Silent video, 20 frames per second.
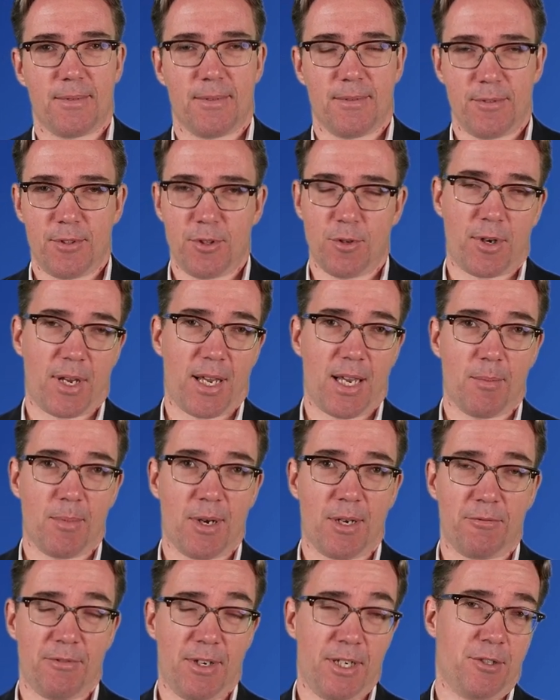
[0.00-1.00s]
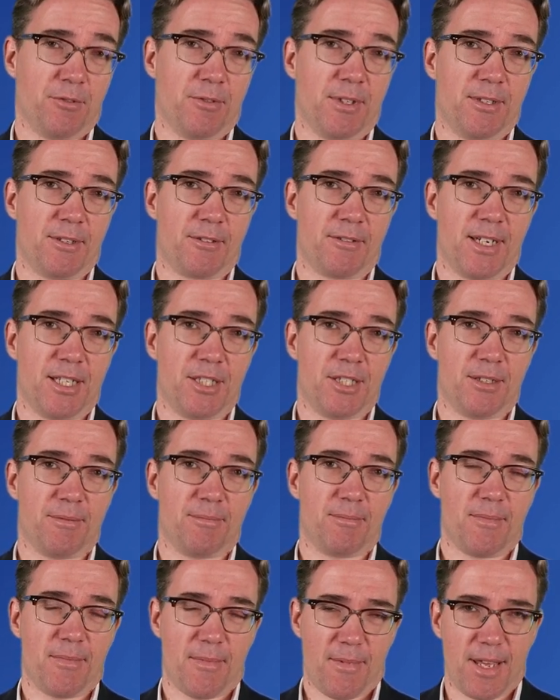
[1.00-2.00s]
talking about regional integration.
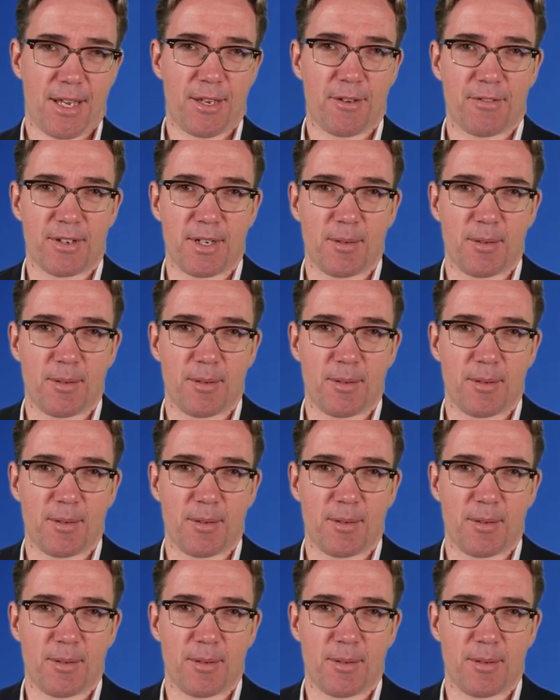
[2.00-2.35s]
Thank you very